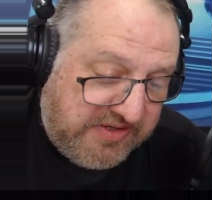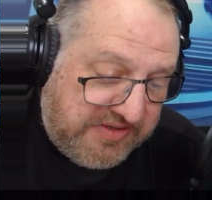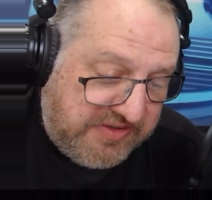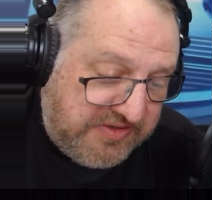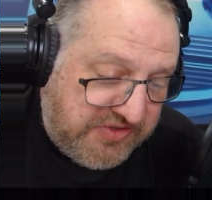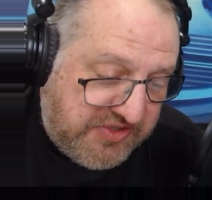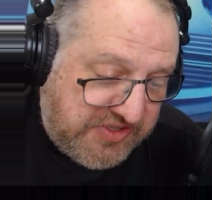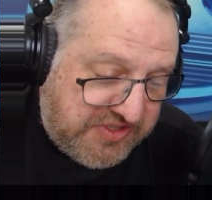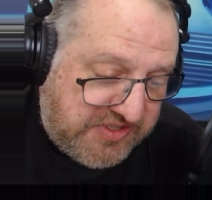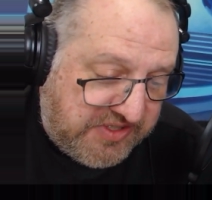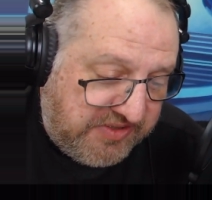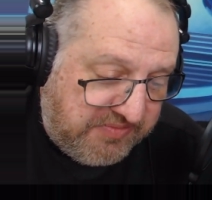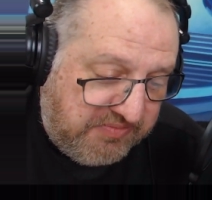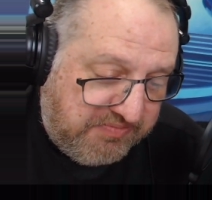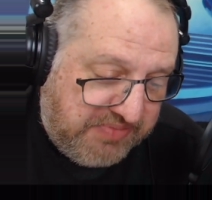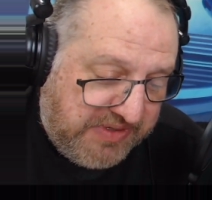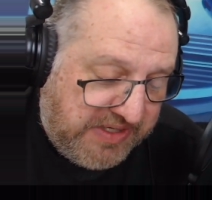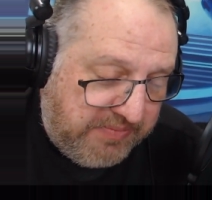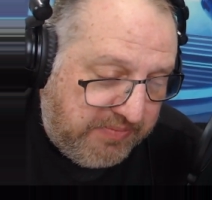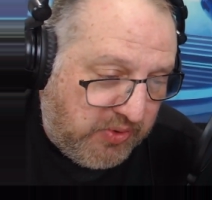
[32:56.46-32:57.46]
just a
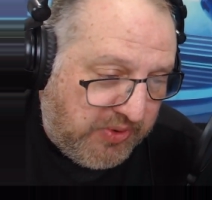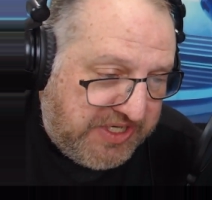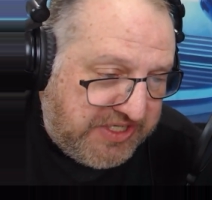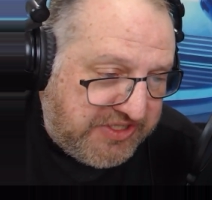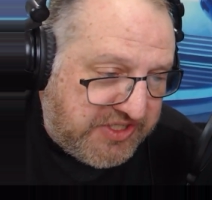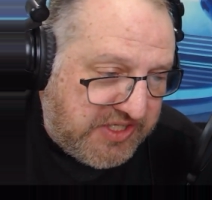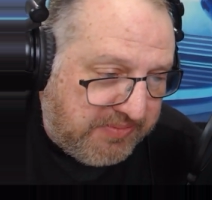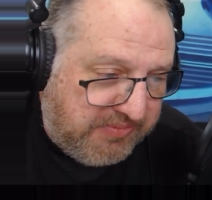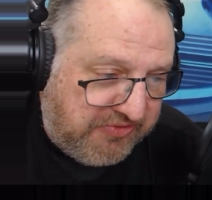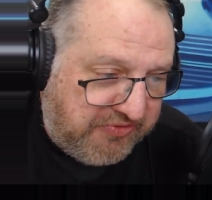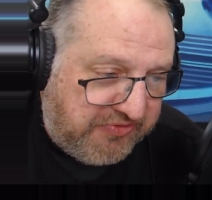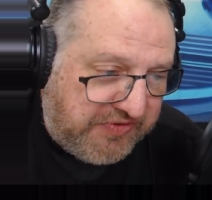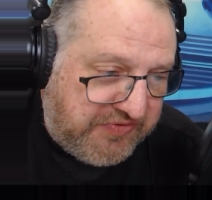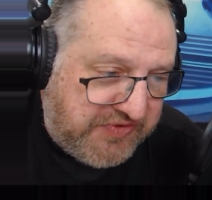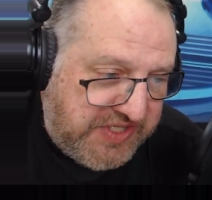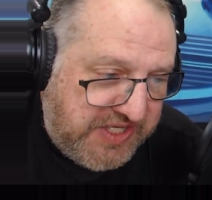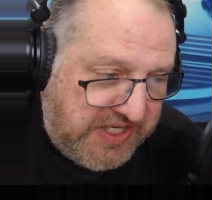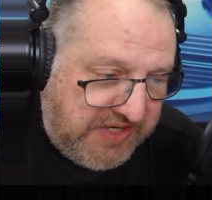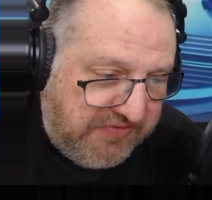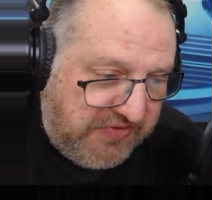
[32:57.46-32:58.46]
big breach. Number
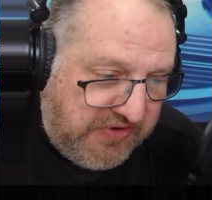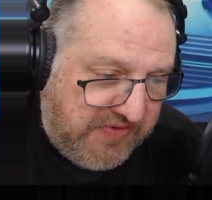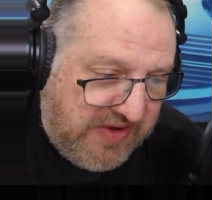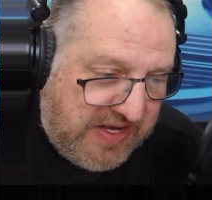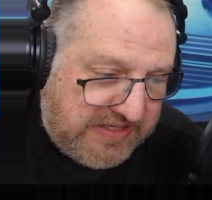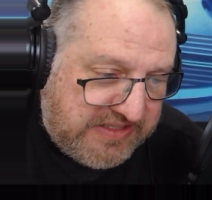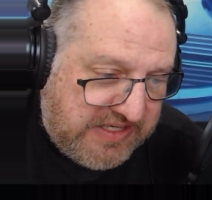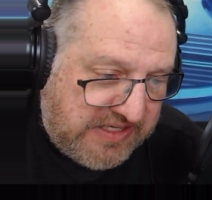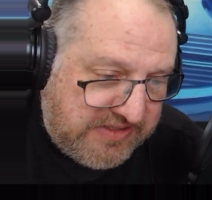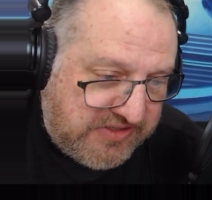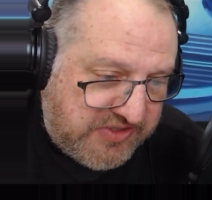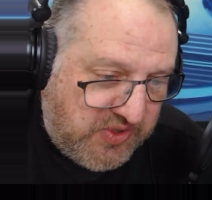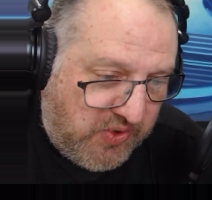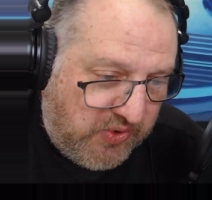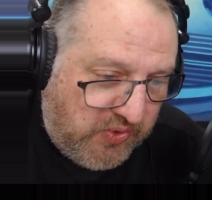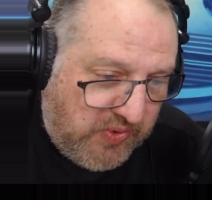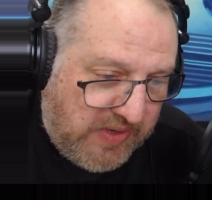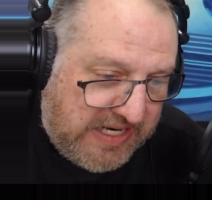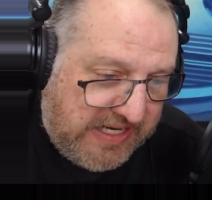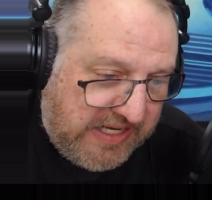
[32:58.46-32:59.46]
15, if you've not done so
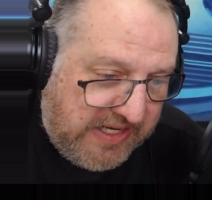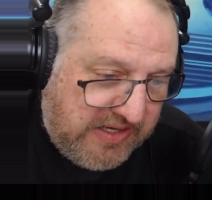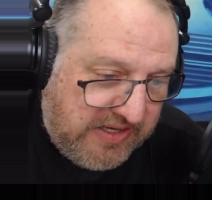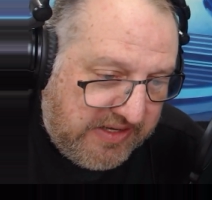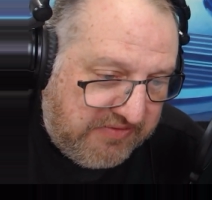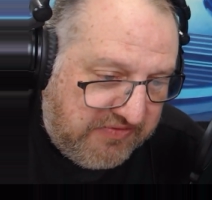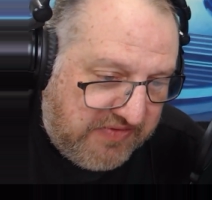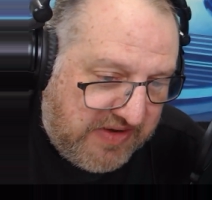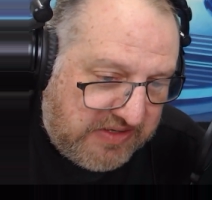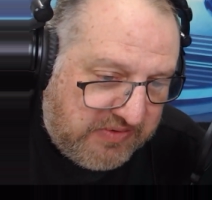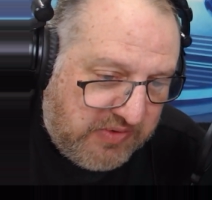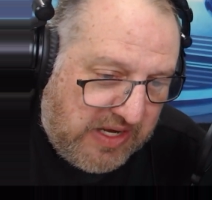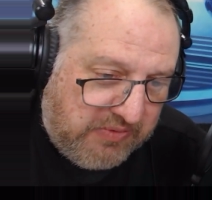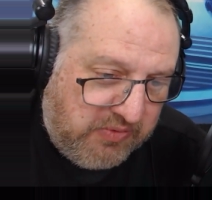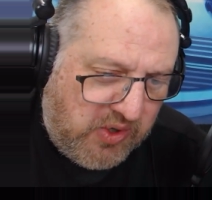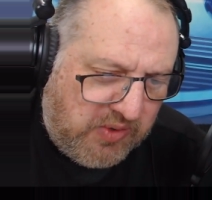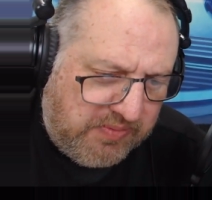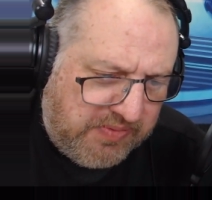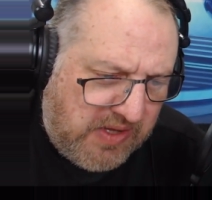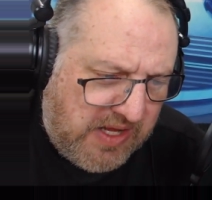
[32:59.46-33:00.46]
already. In fact, I
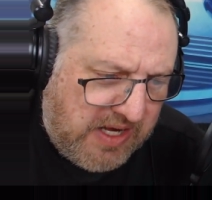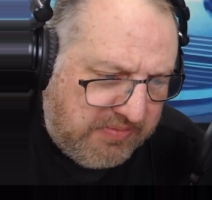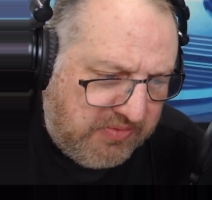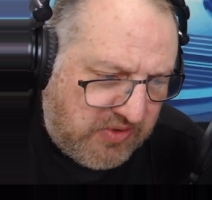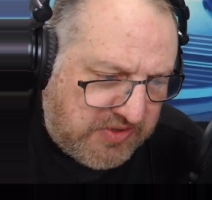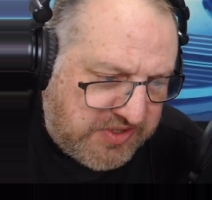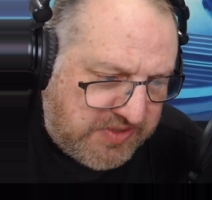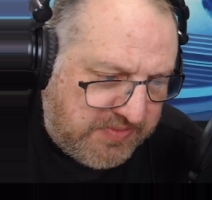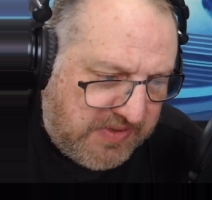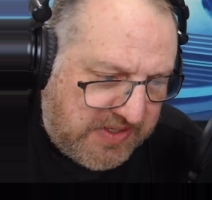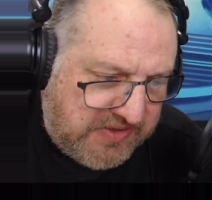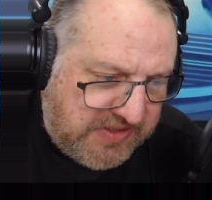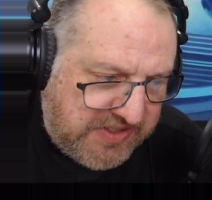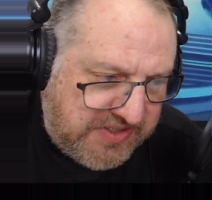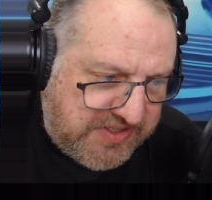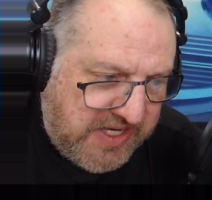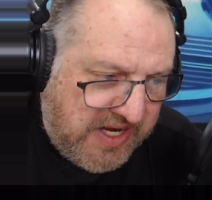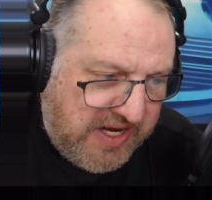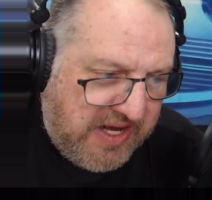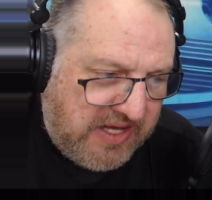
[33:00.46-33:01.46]
wrote a blog post about
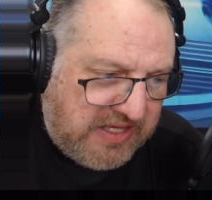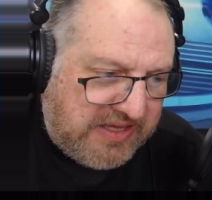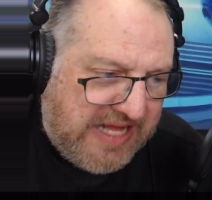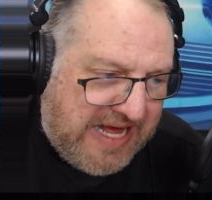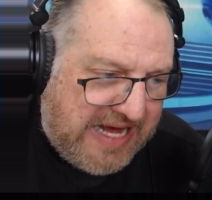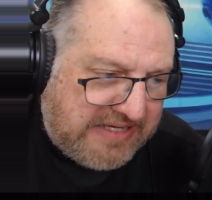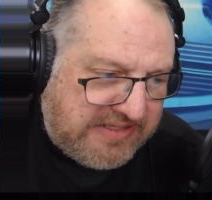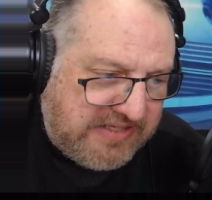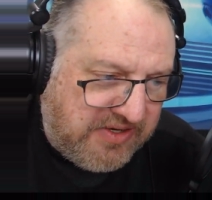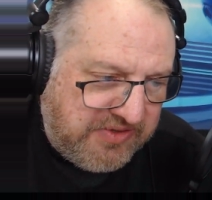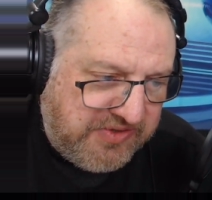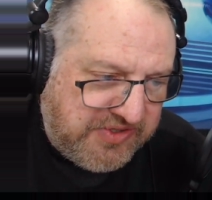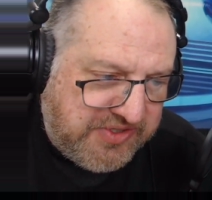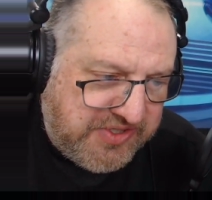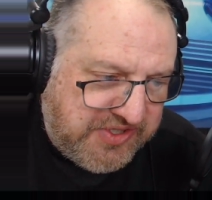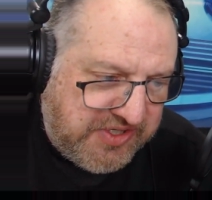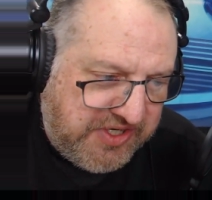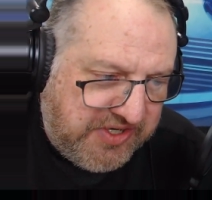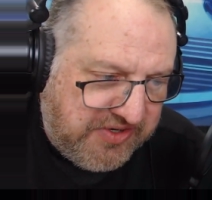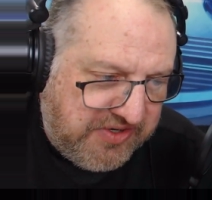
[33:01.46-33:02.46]
this. Lock down your
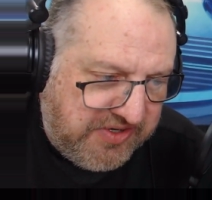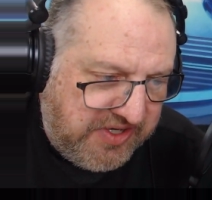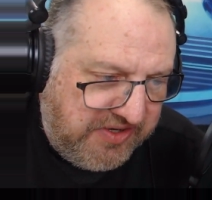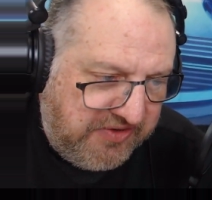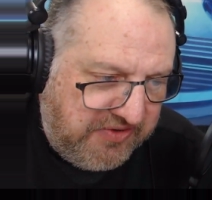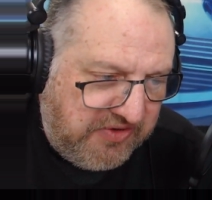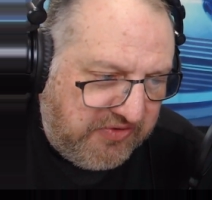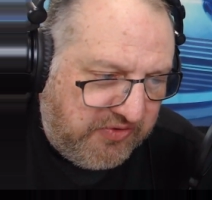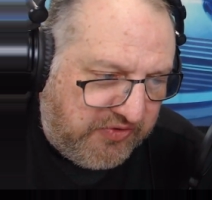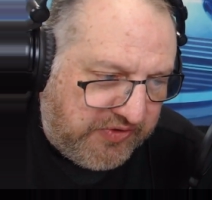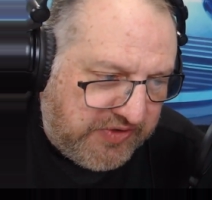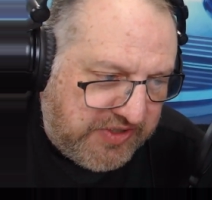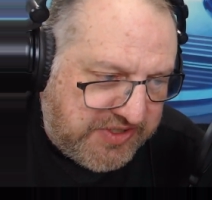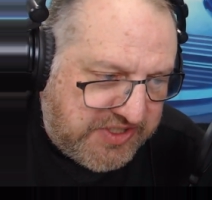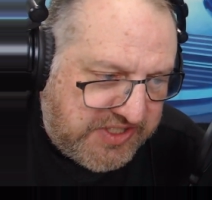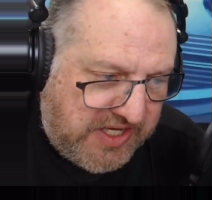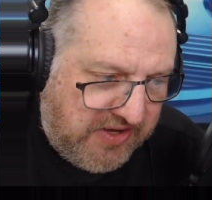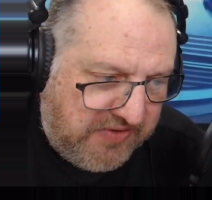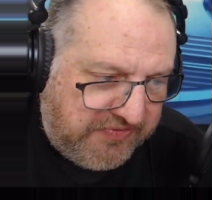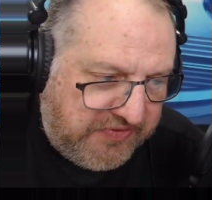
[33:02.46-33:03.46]
security for
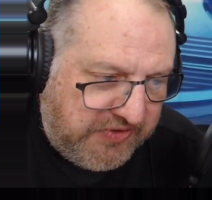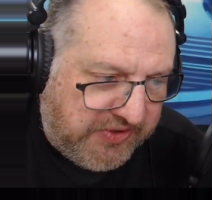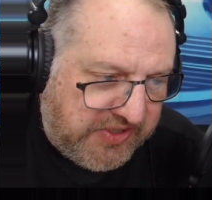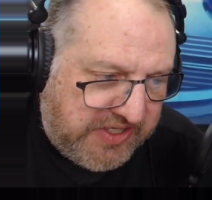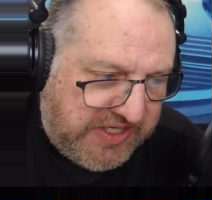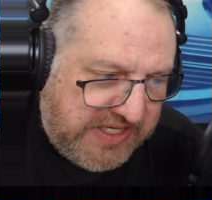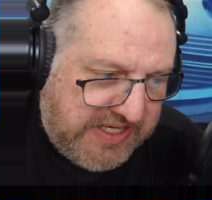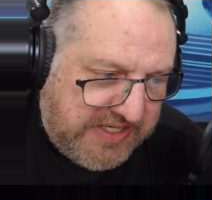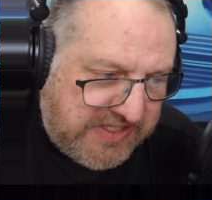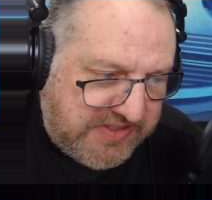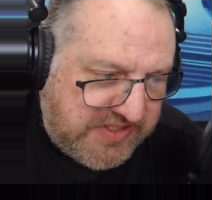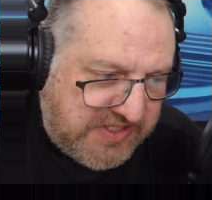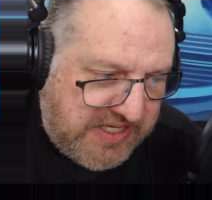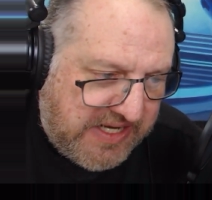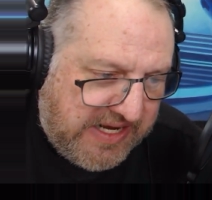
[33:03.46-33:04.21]
yourself, your kids,